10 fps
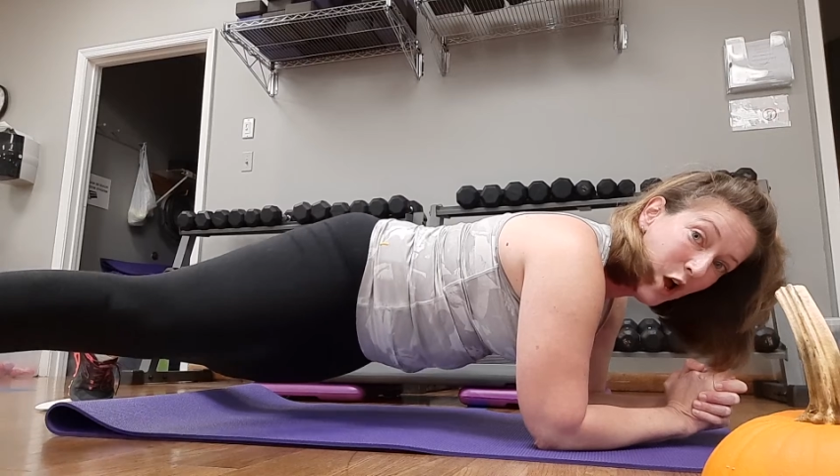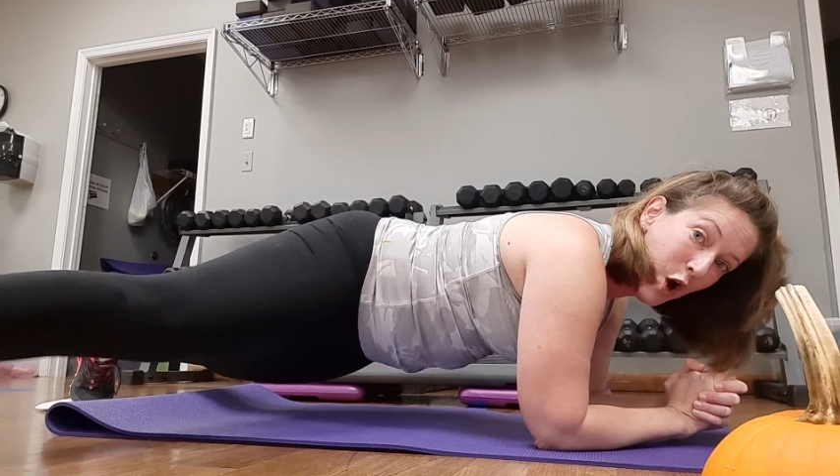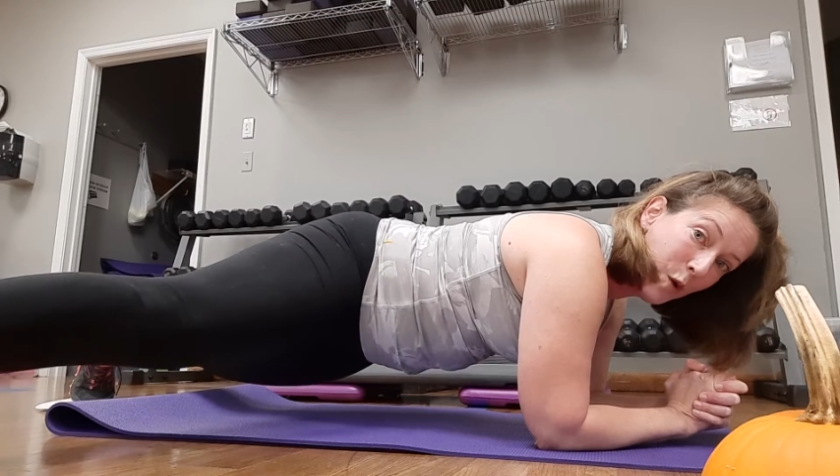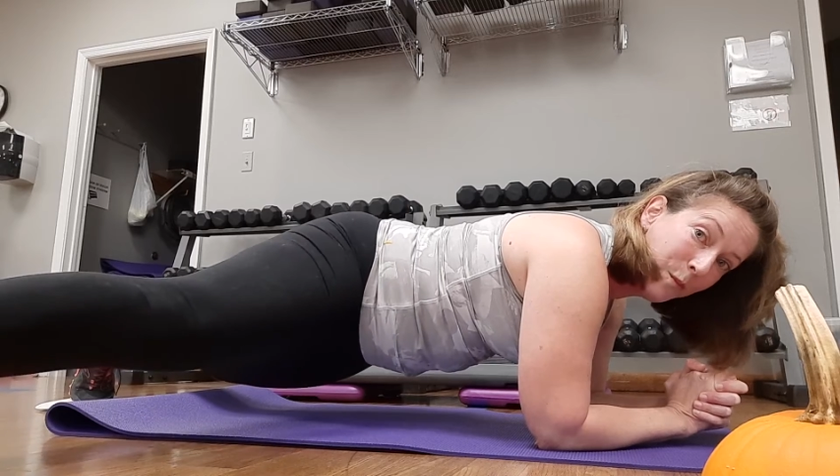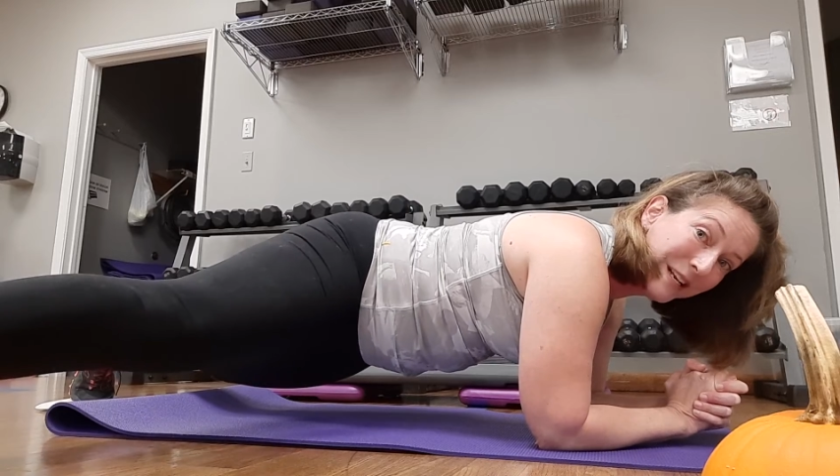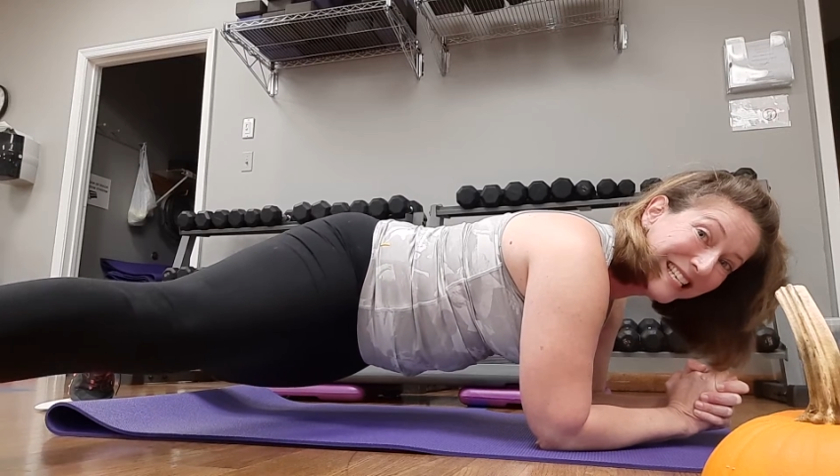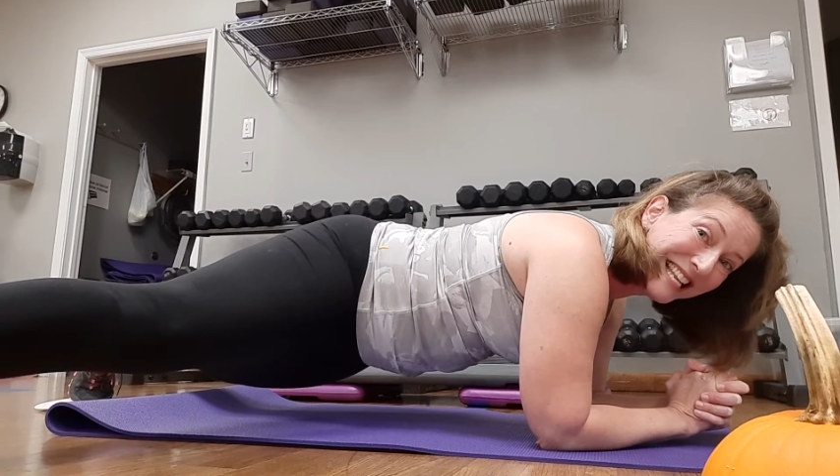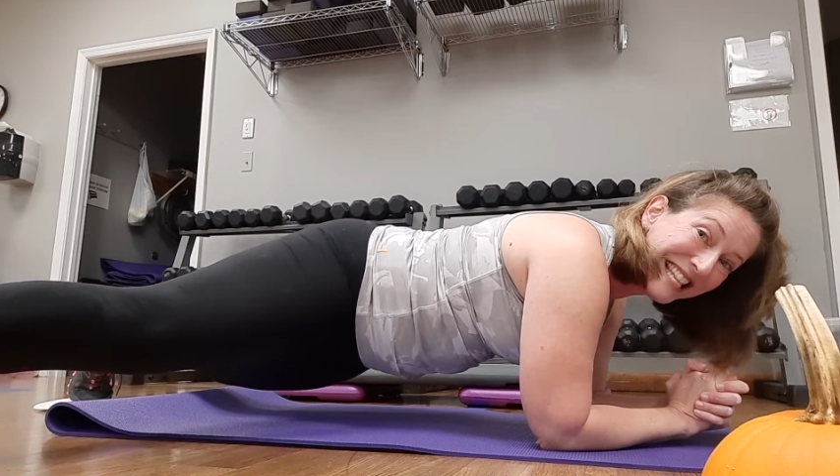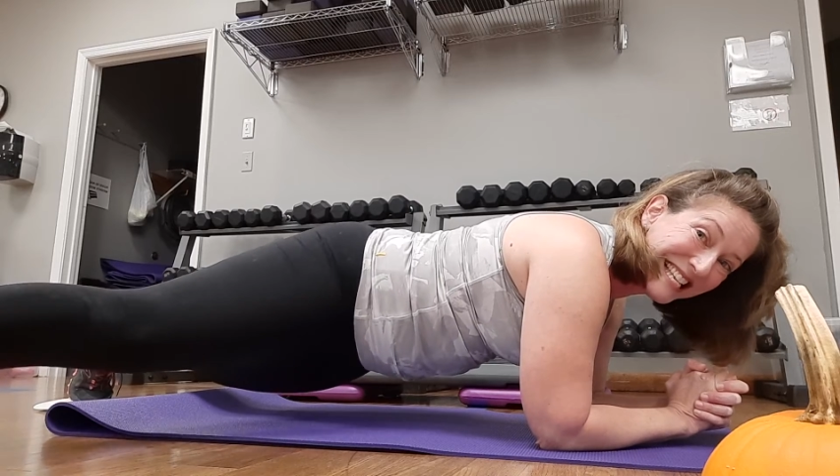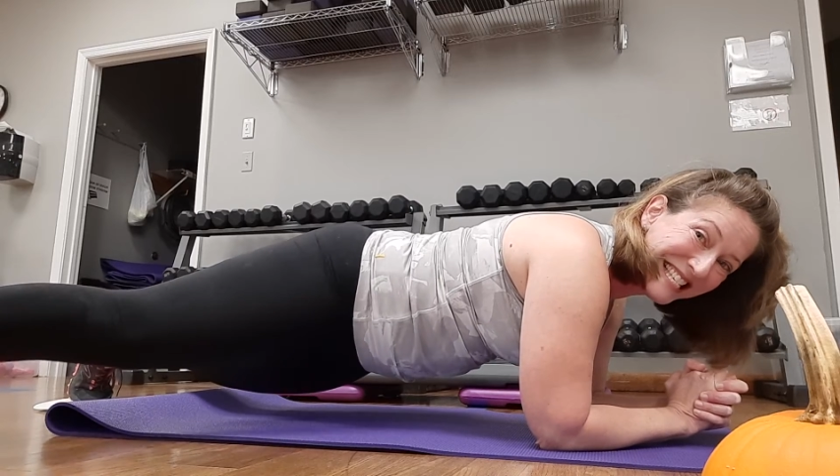open to
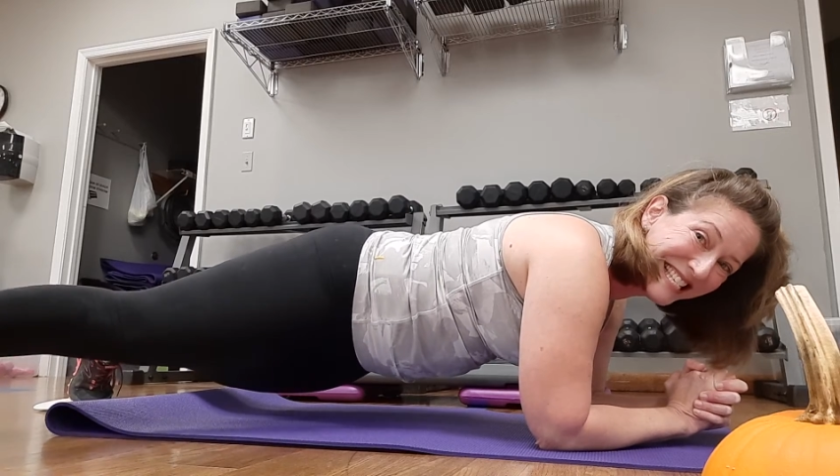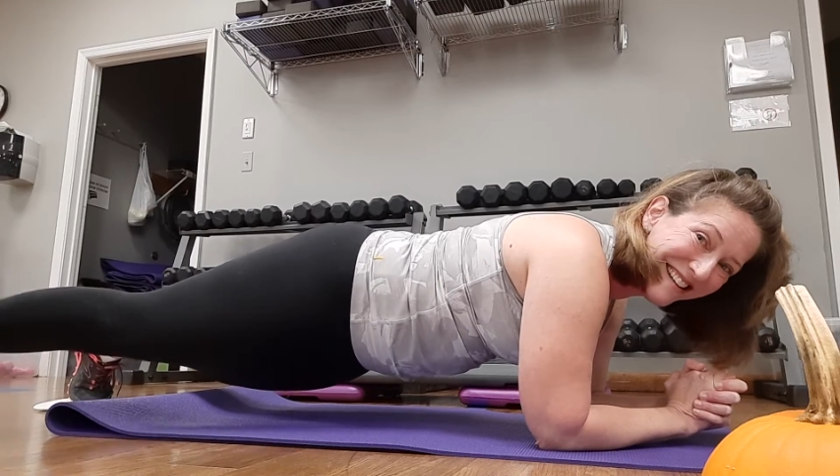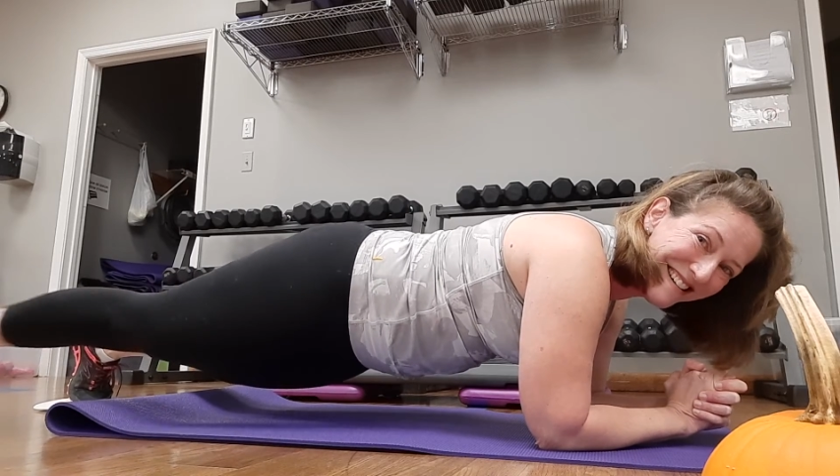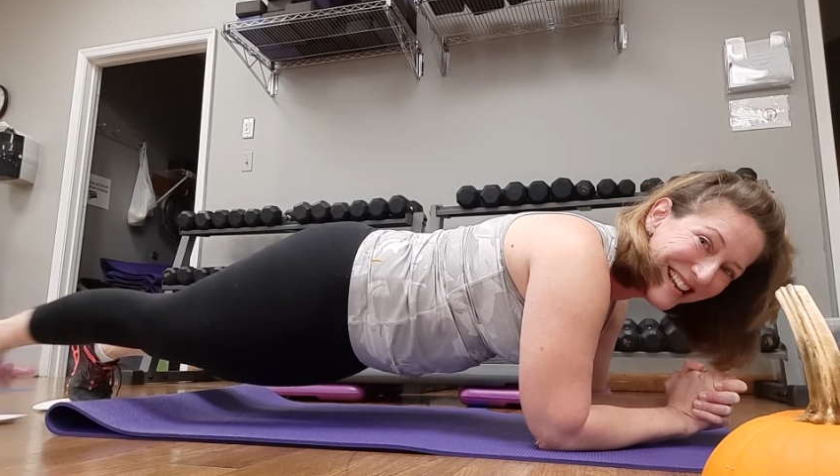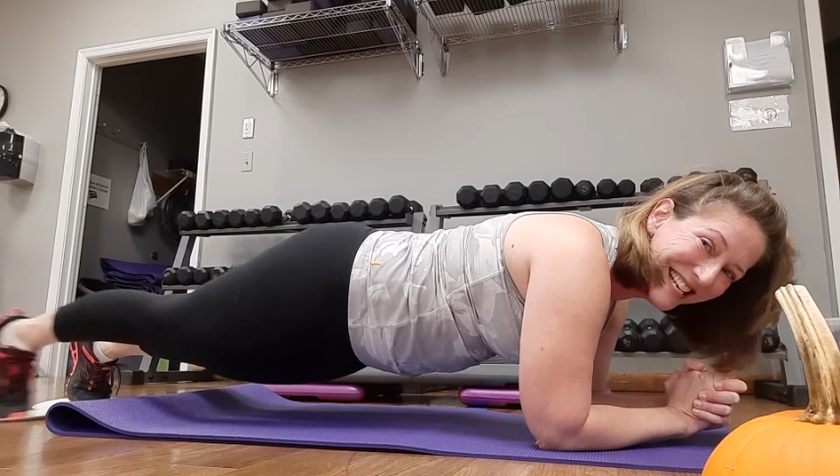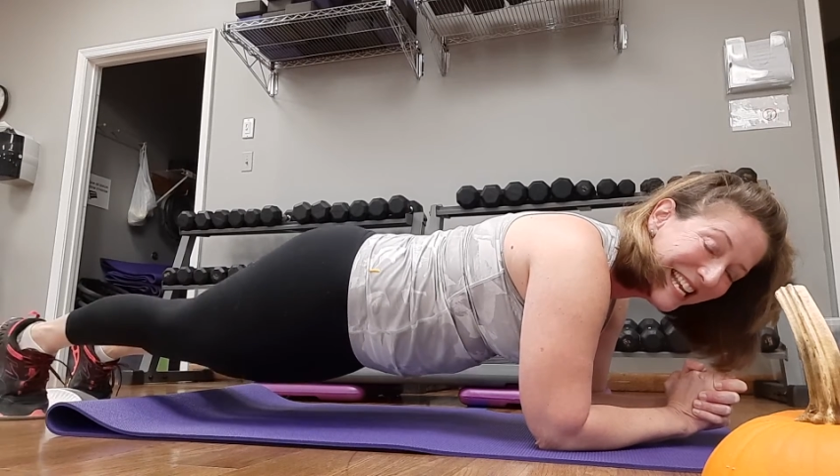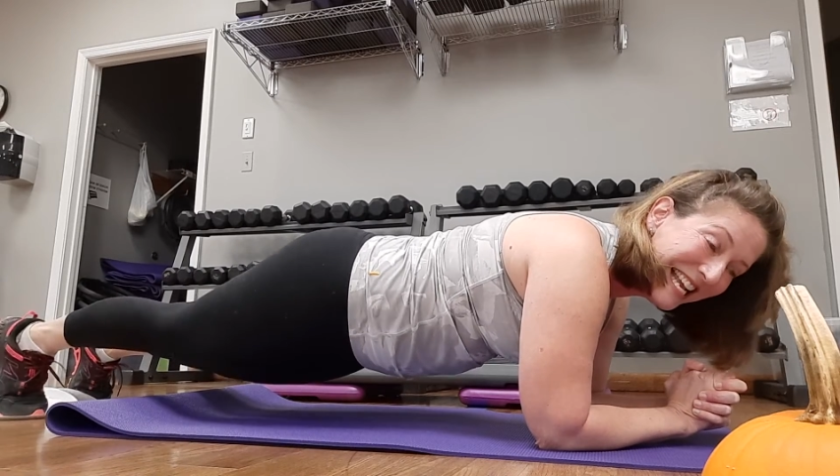the side.